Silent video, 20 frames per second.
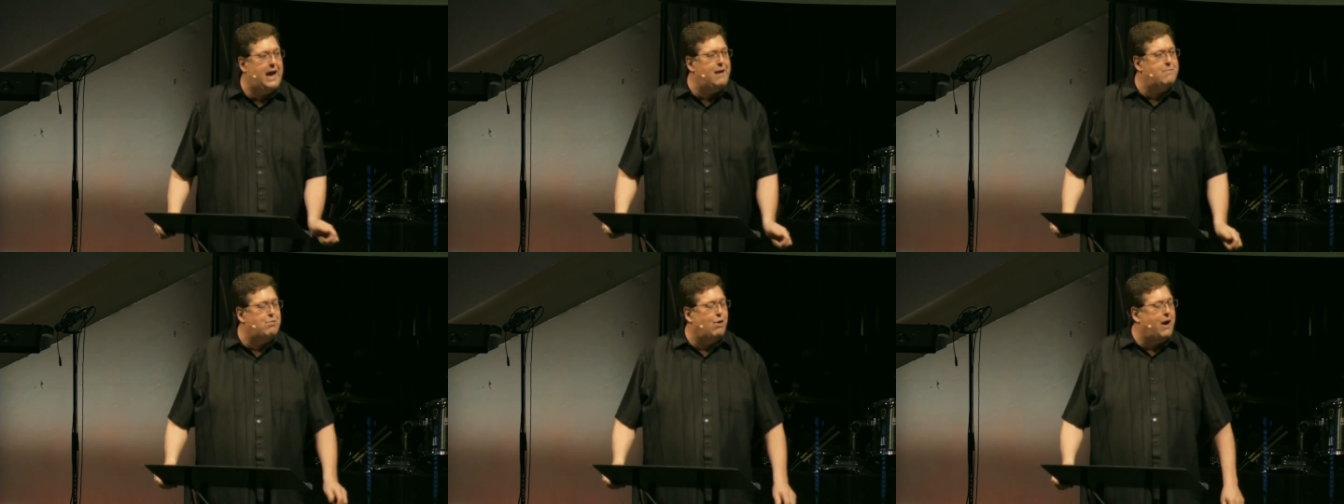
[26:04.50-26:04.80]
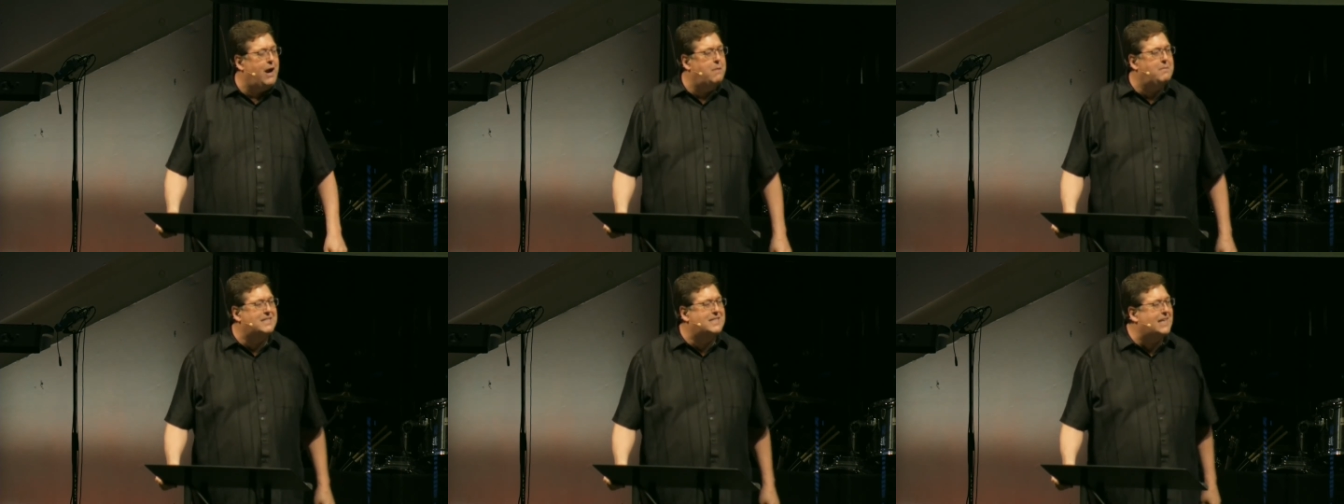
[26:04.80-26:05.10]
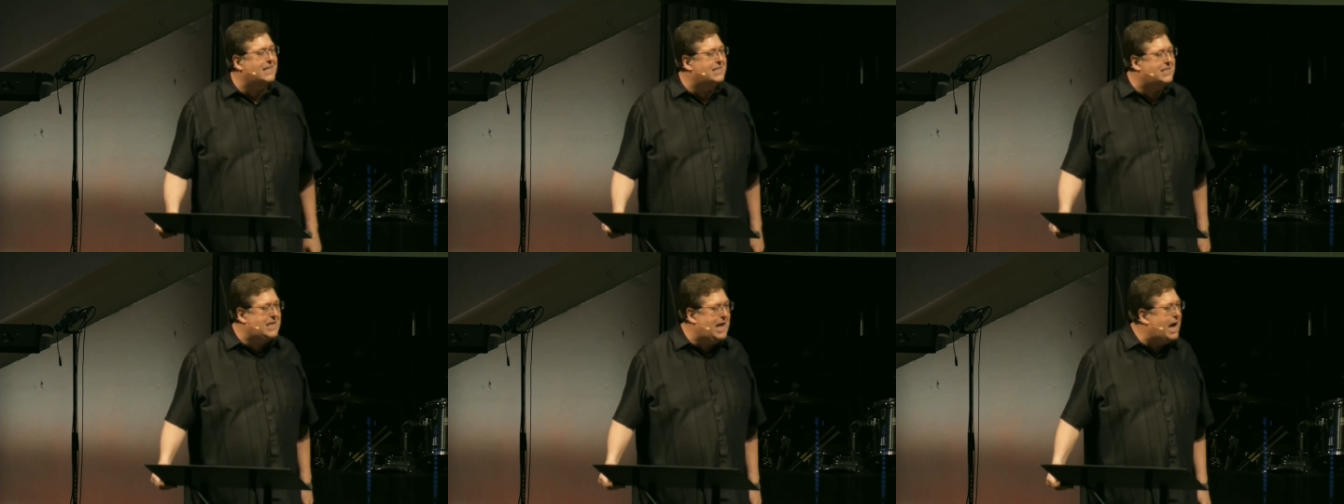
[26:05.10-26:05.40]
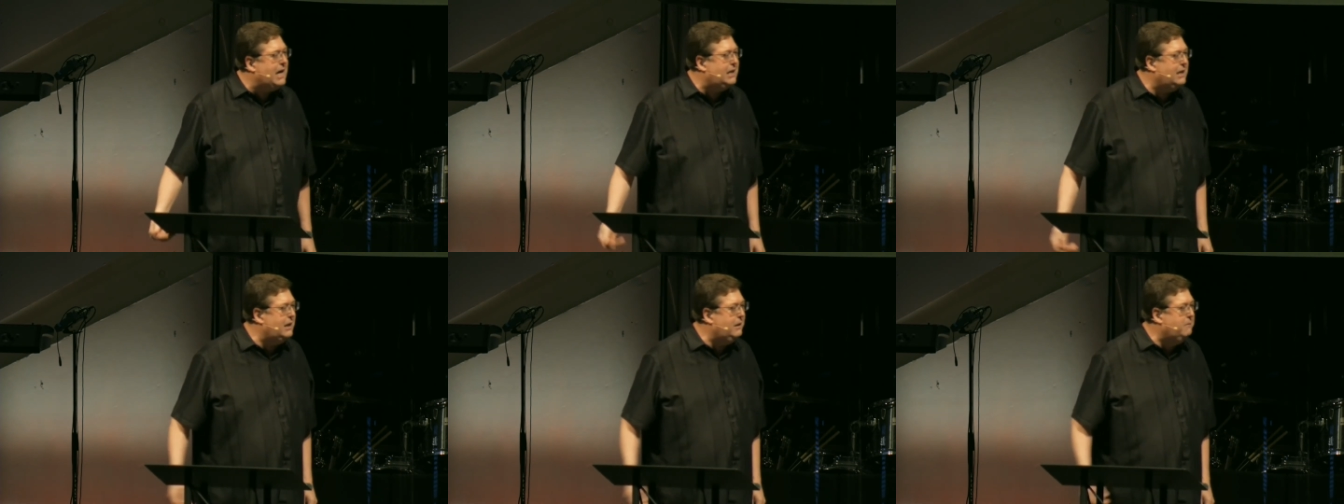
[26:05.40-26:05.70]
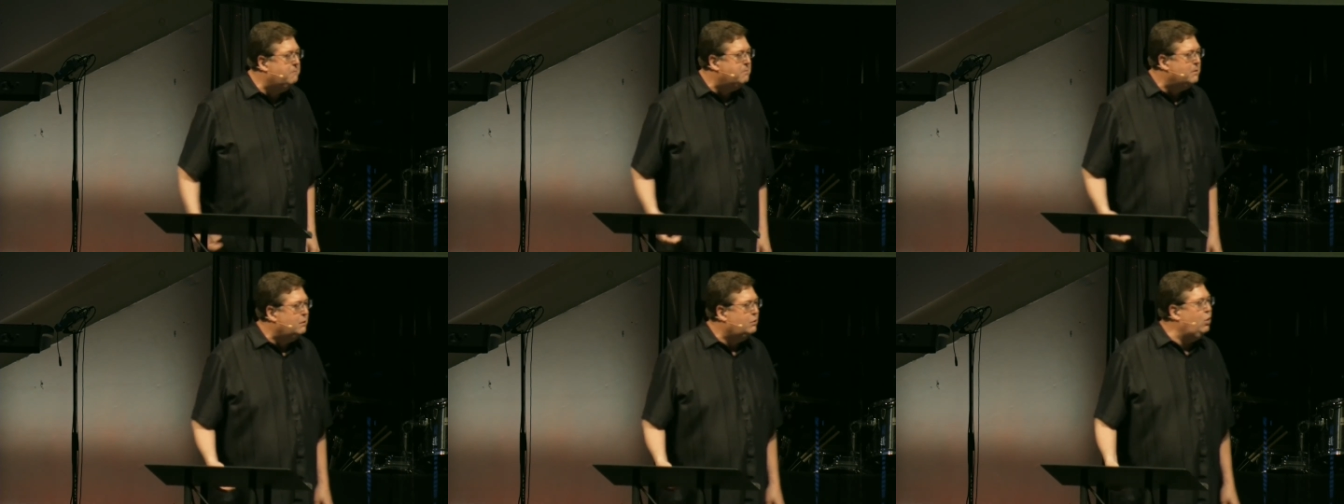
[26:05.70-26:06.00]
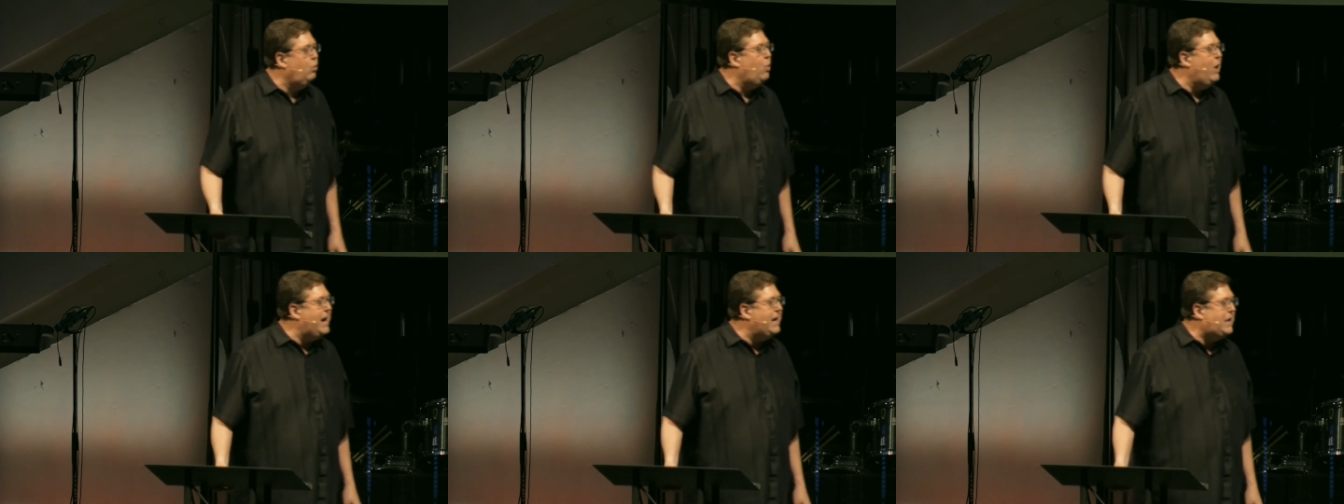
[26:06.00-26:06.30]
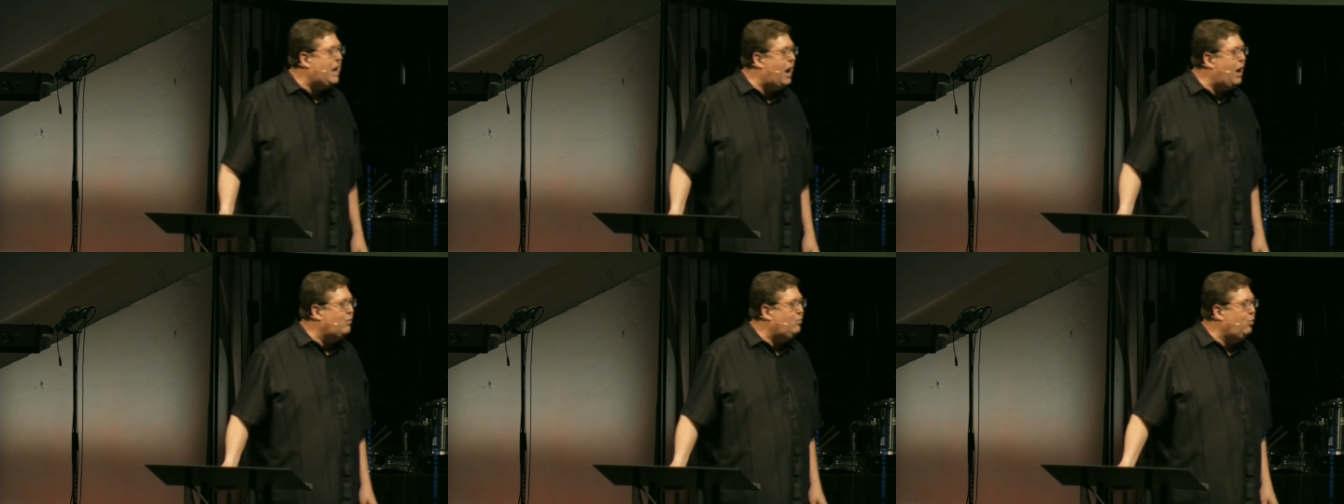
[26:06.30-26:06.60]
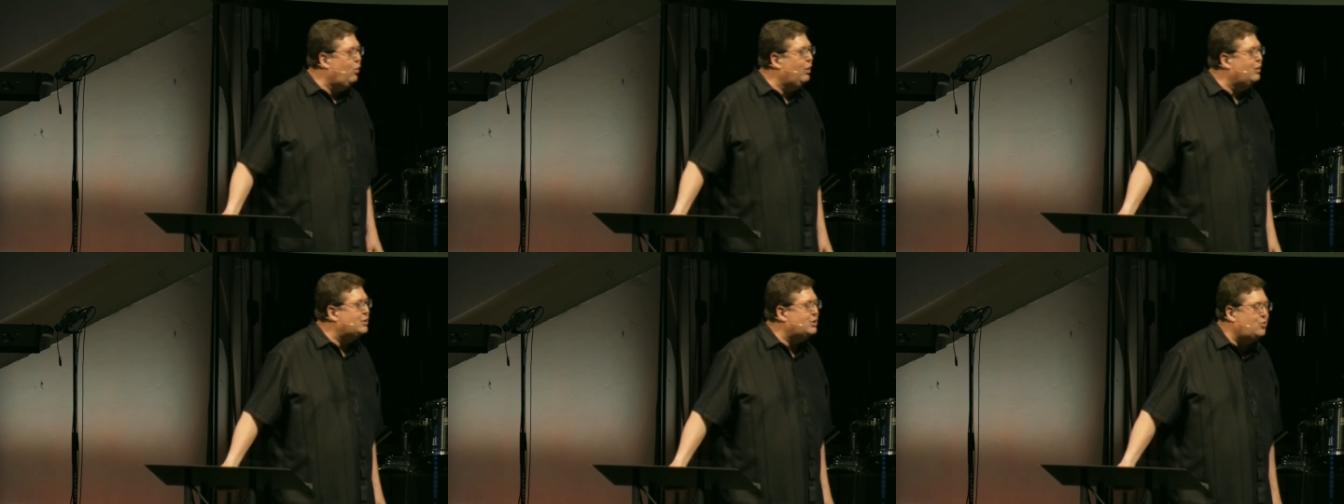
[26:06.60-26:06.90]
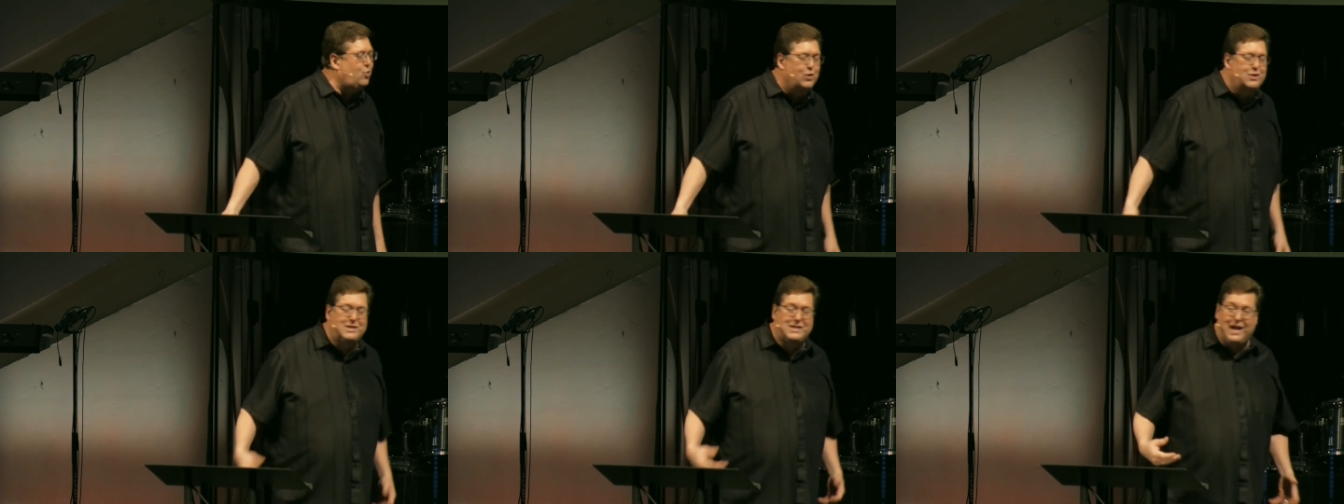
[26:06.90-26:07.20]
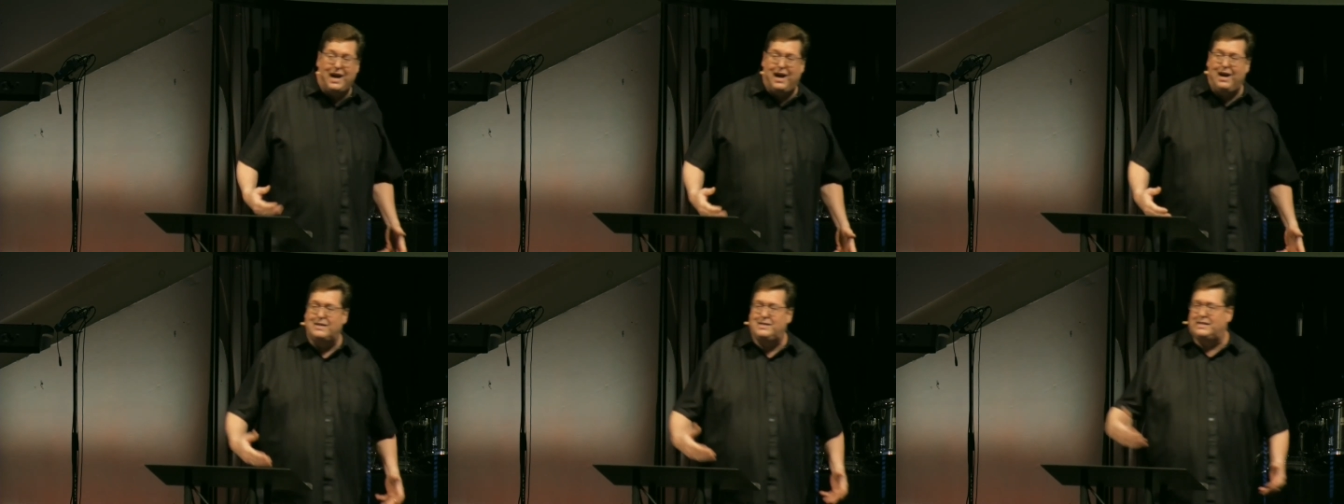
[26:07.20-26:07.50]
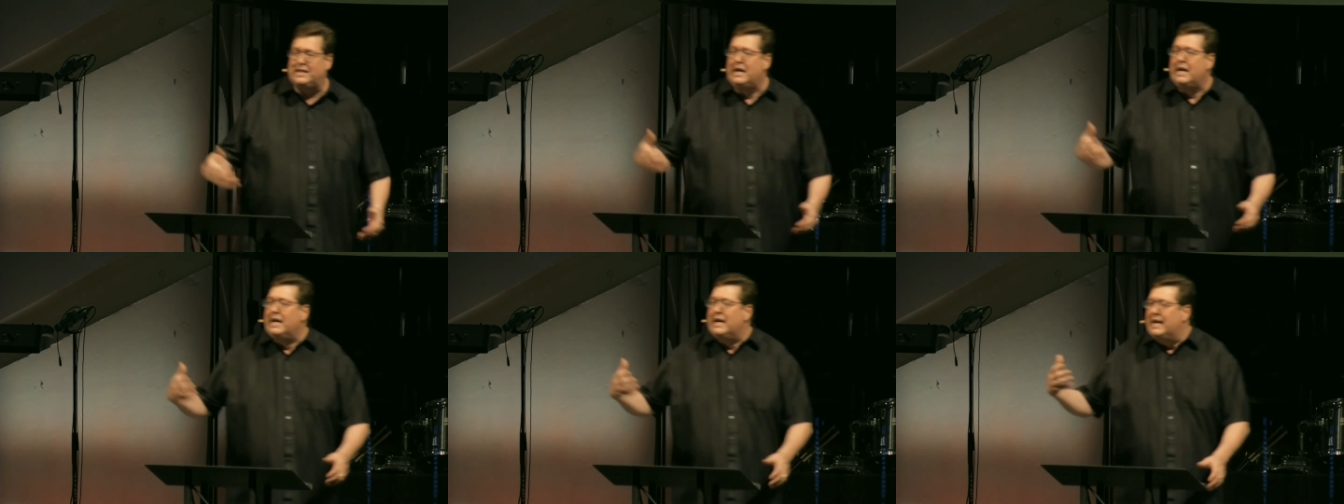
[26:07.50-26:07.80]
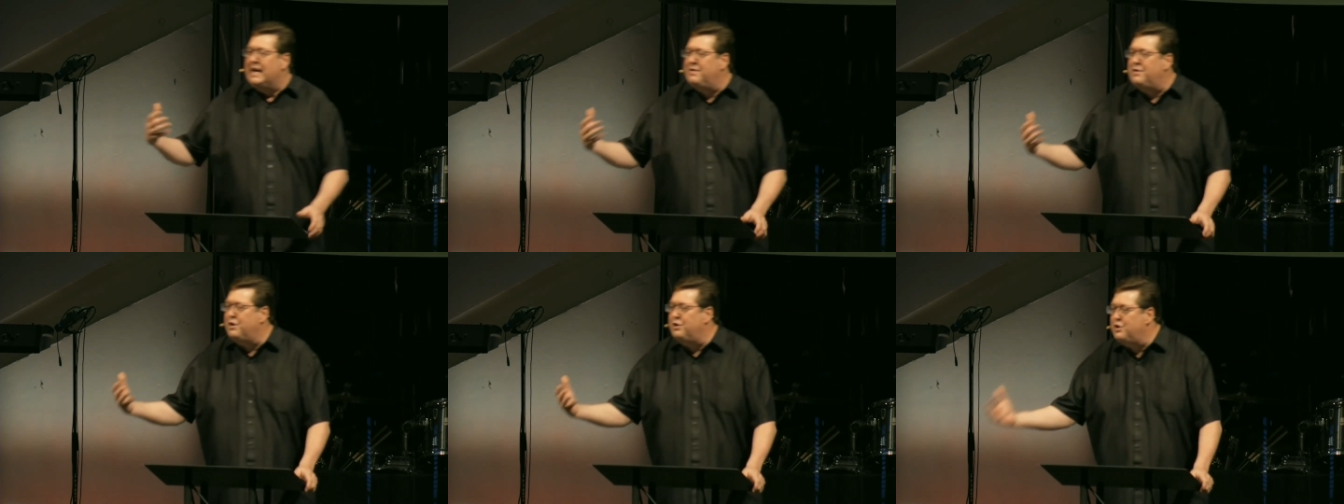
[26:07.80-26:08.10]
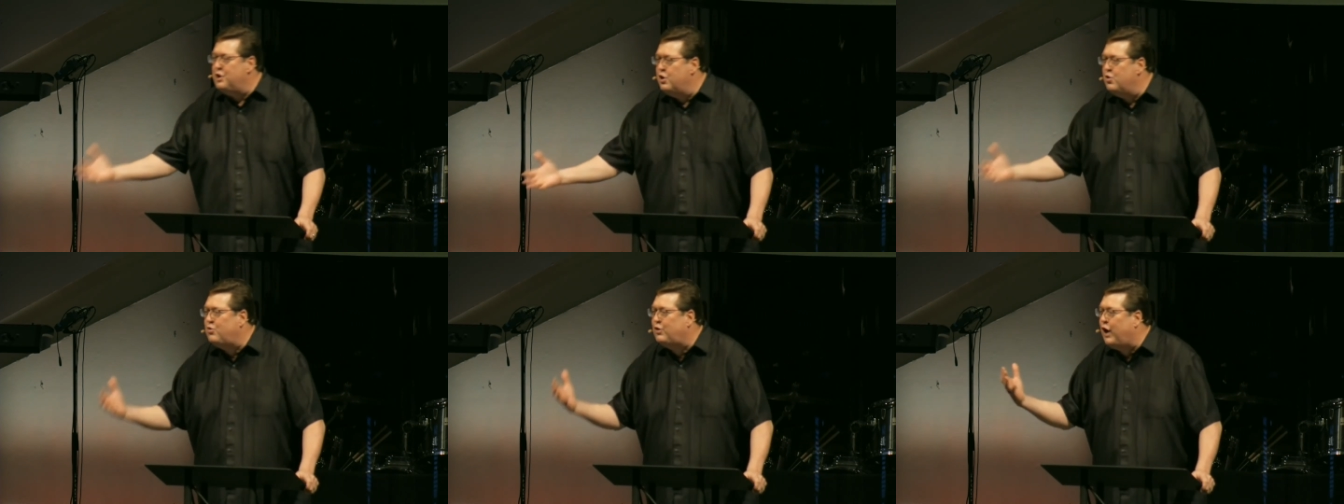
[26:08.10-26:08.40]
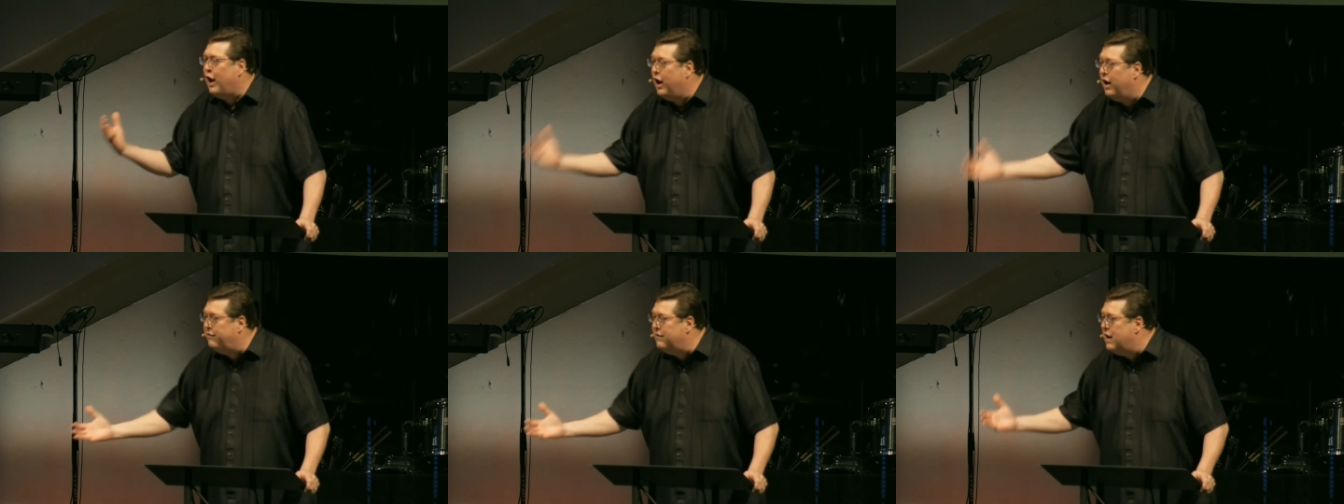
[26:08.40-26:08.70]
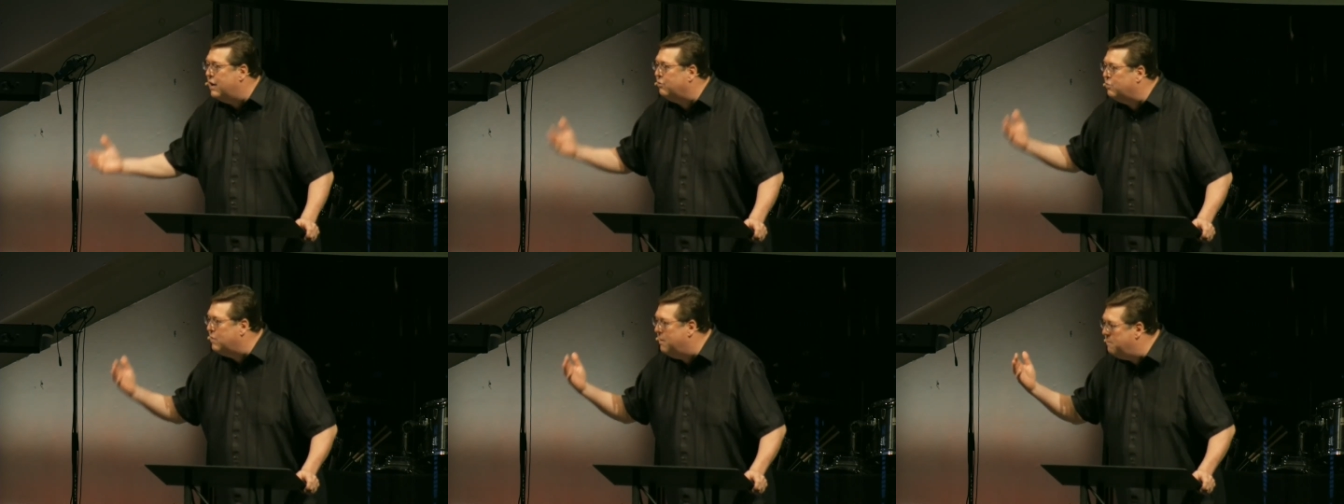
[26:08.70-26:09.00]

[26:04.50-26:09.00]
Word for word: Abraham is exactly the way God works towards us in the new covenant.